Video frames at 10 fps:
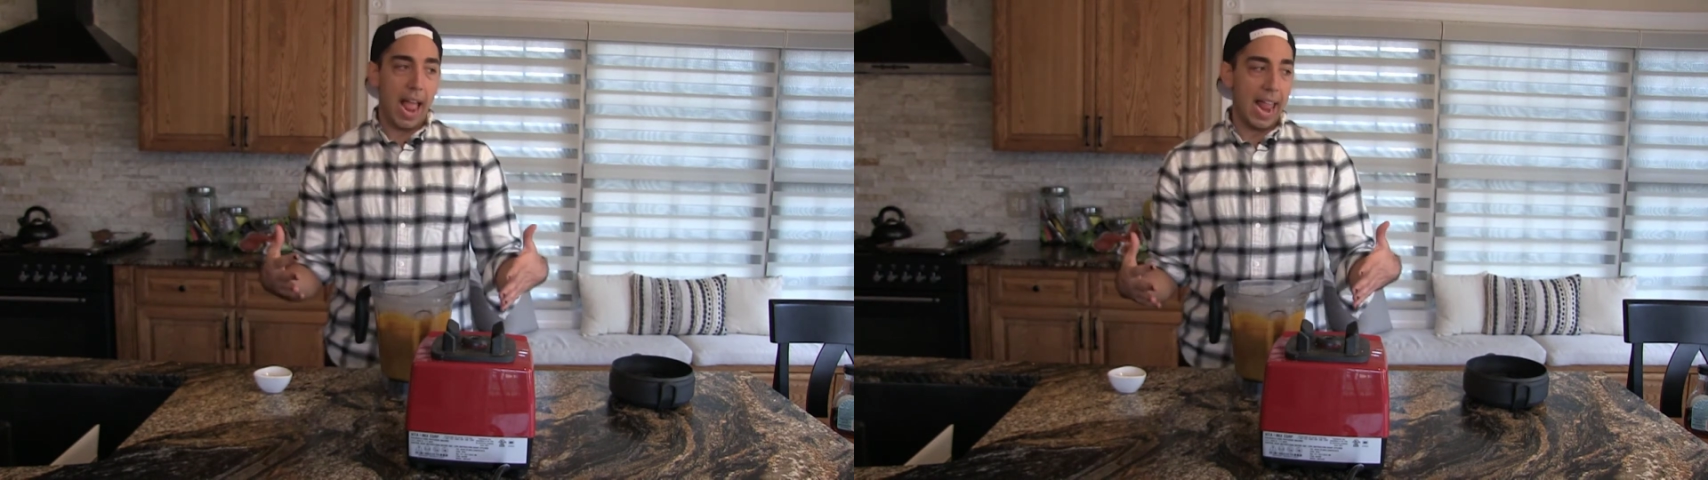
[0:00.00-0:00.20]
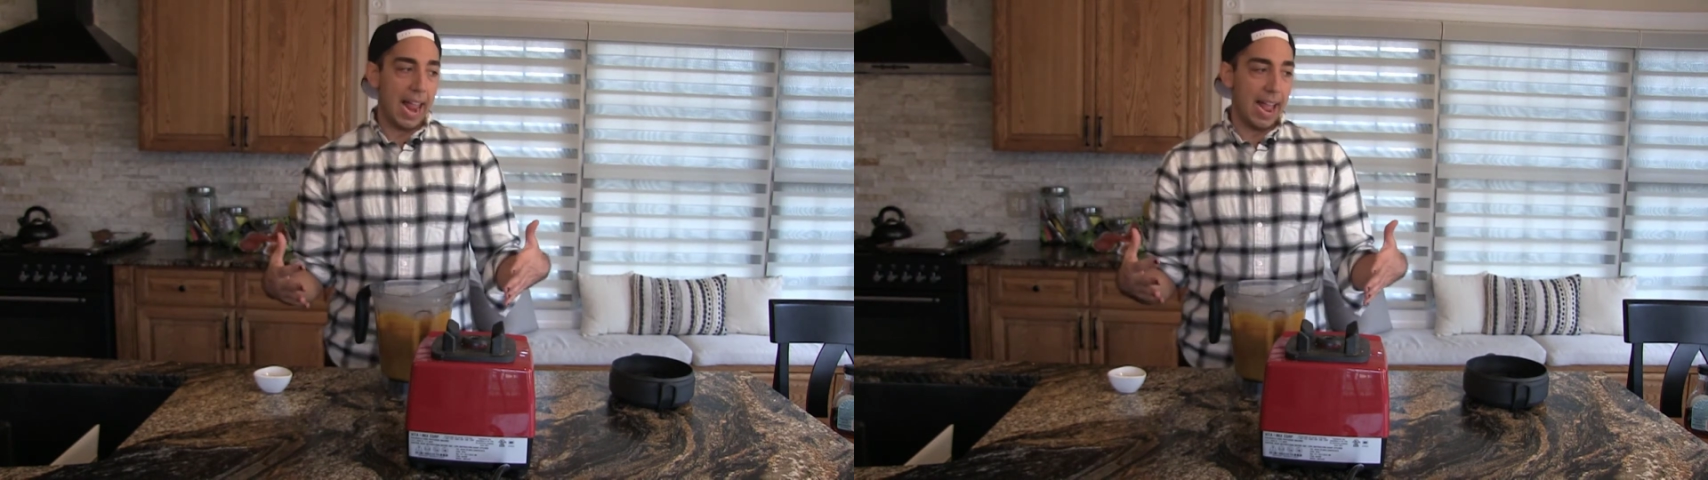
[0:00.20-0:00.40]

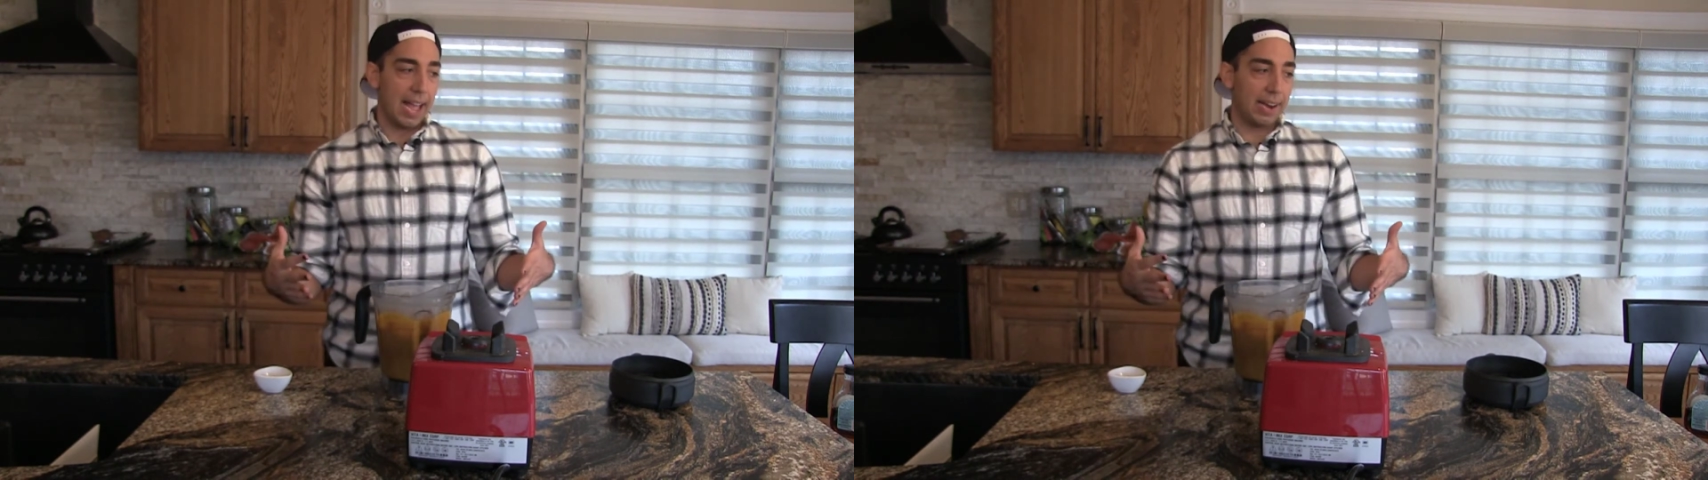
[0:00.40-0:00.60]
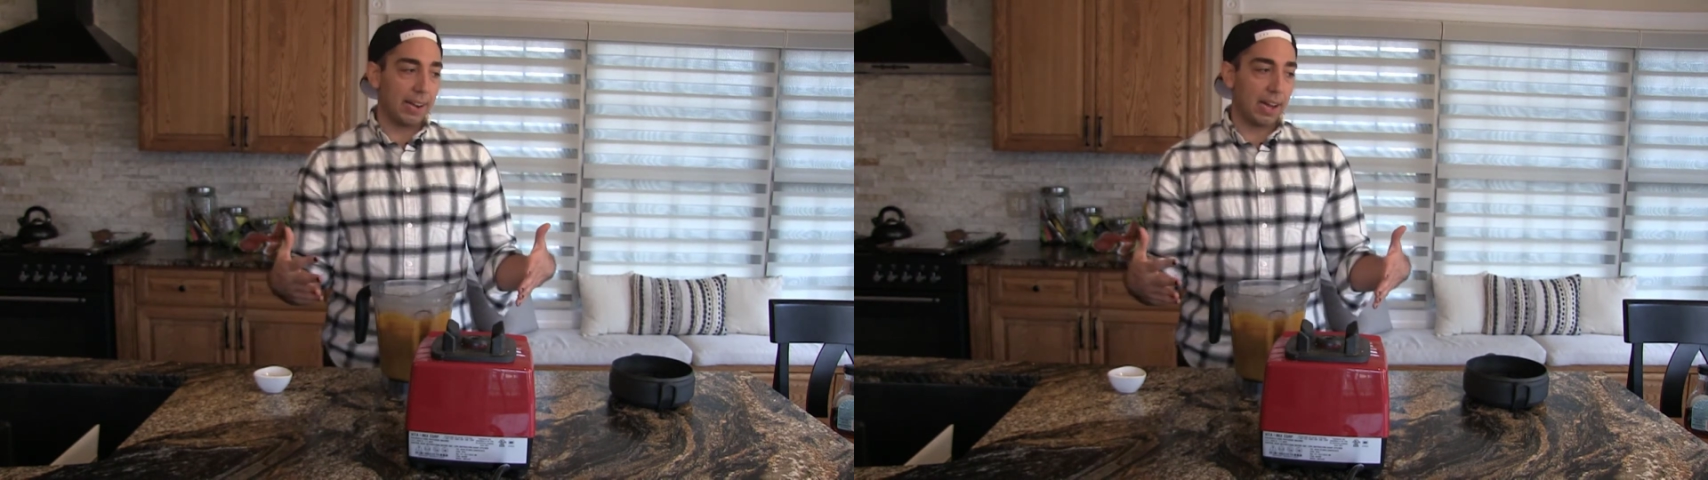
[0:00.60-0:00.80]

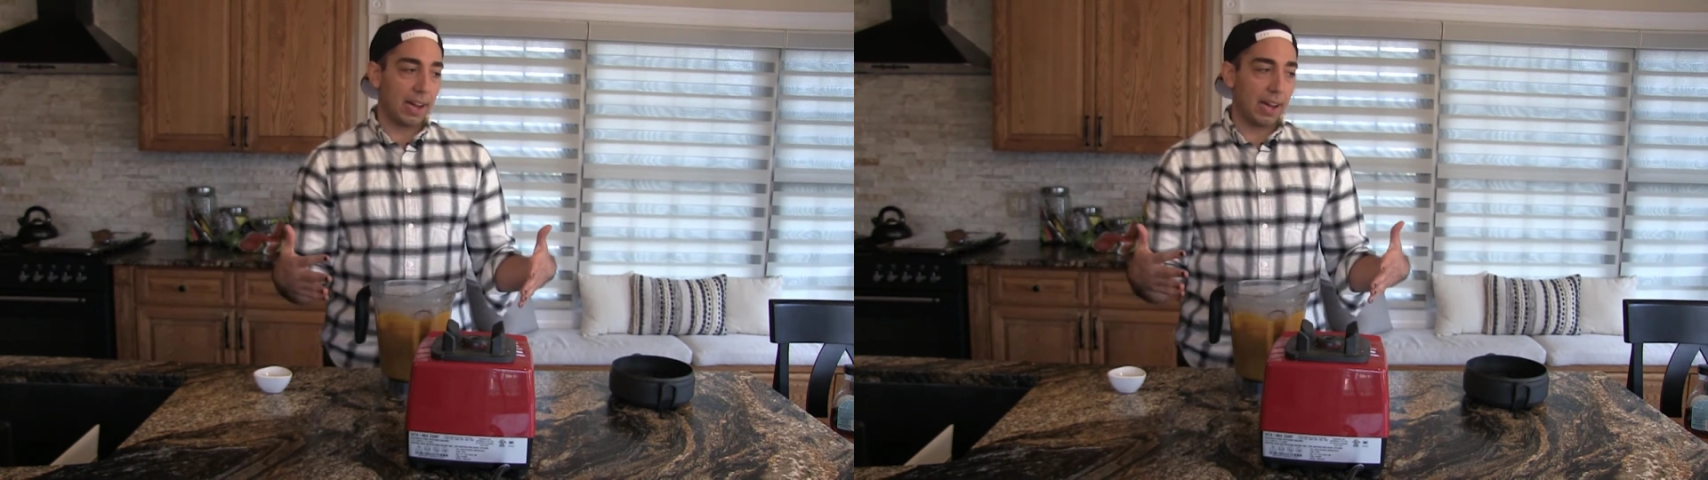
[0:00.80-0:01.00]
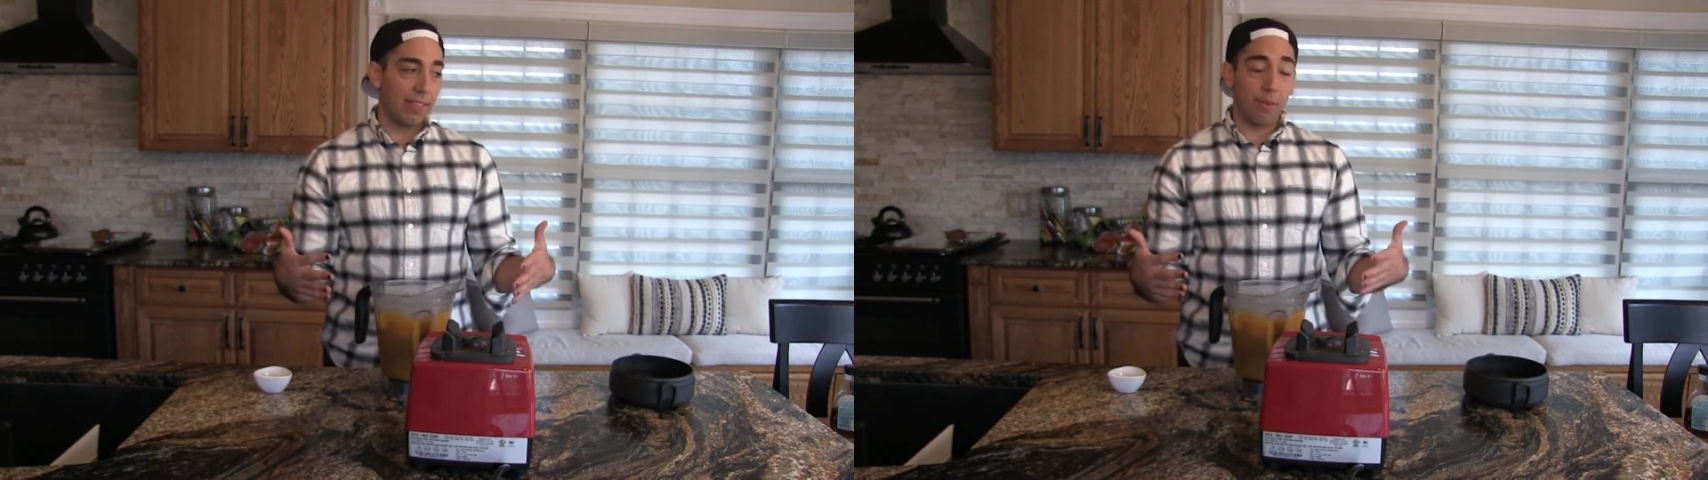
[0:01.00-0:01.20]
and
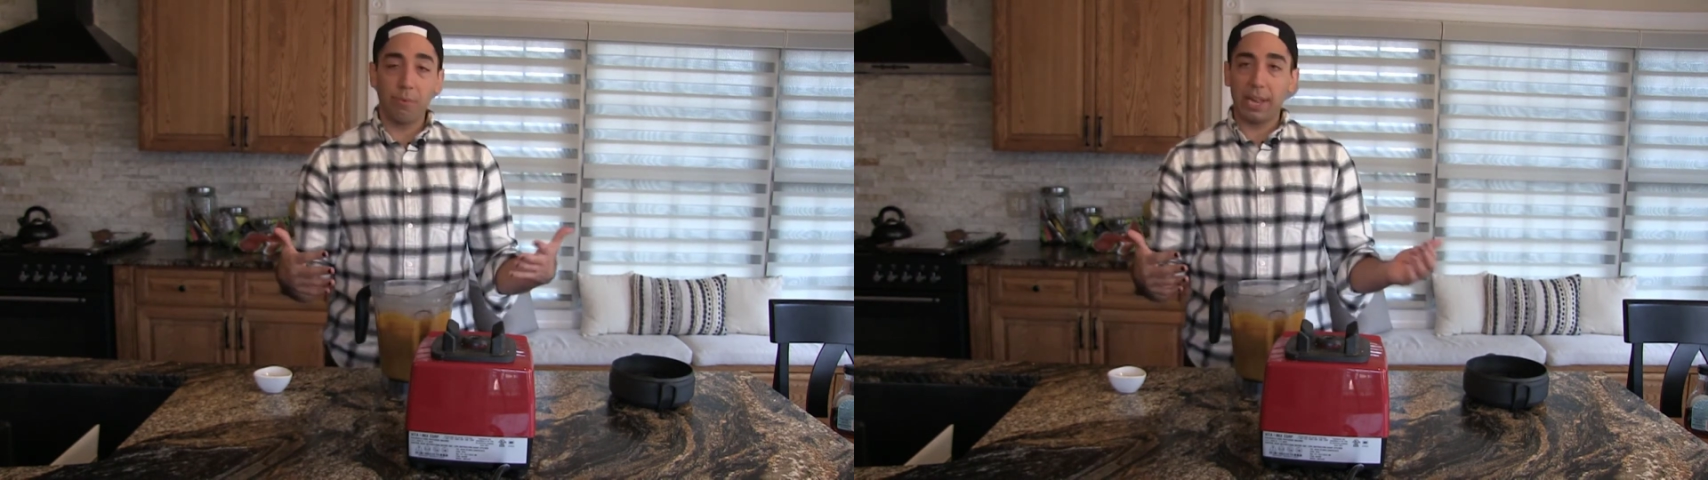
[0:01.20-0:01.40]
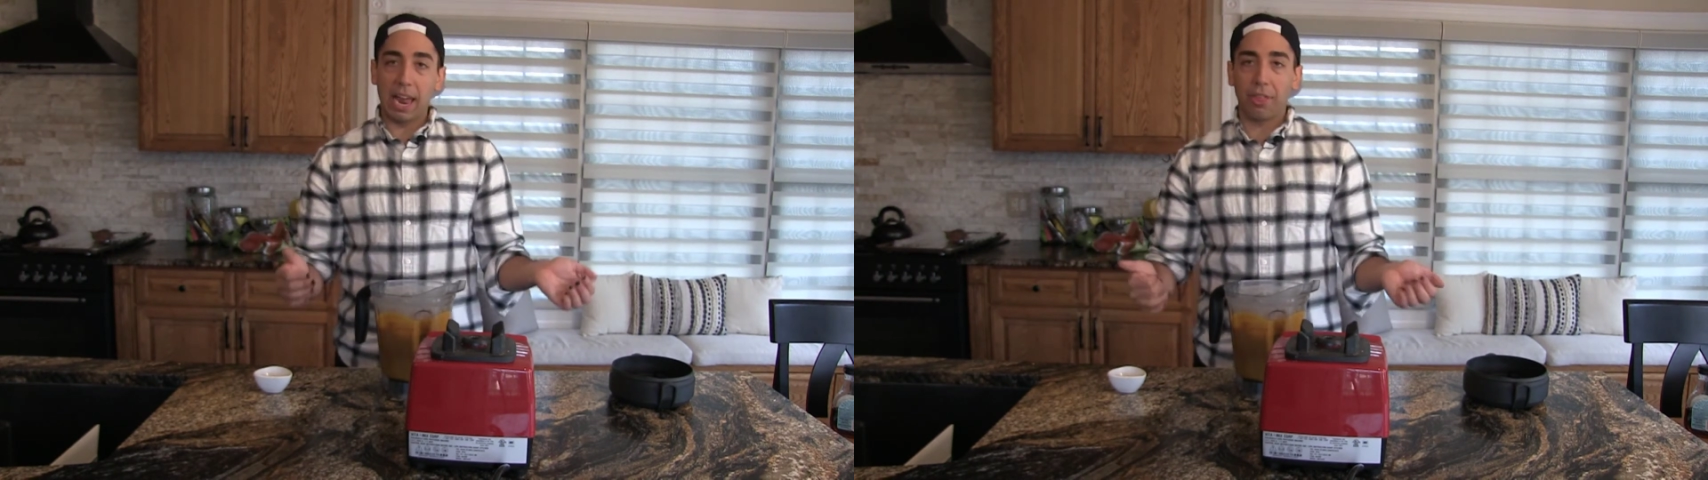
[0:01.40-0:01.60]
then
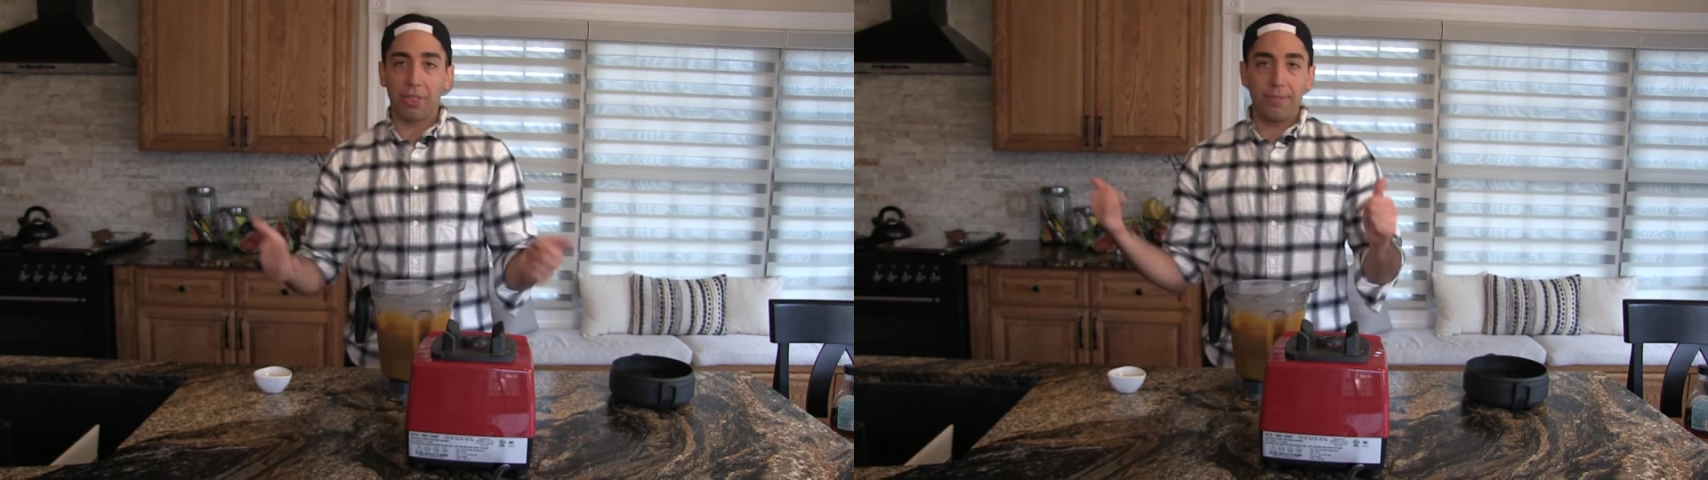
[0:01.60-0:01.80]
we gotta,